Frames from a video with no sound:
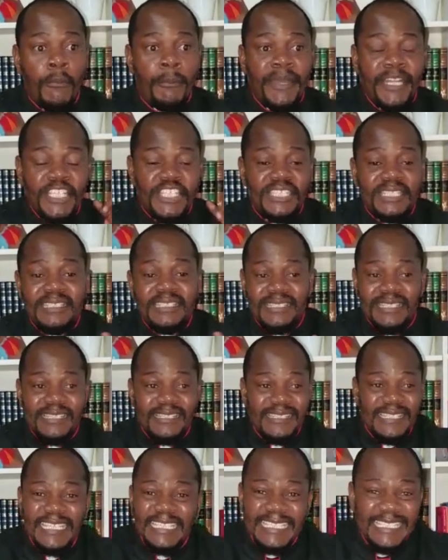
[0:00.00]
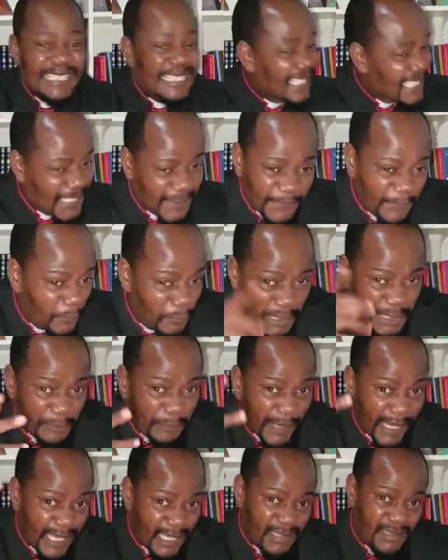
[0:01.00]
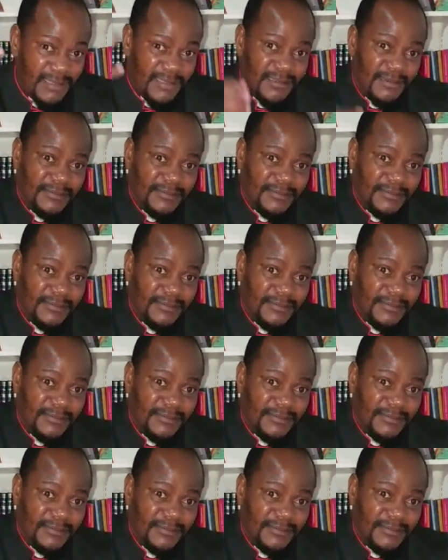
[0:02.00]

but Jesus said it is fully paid.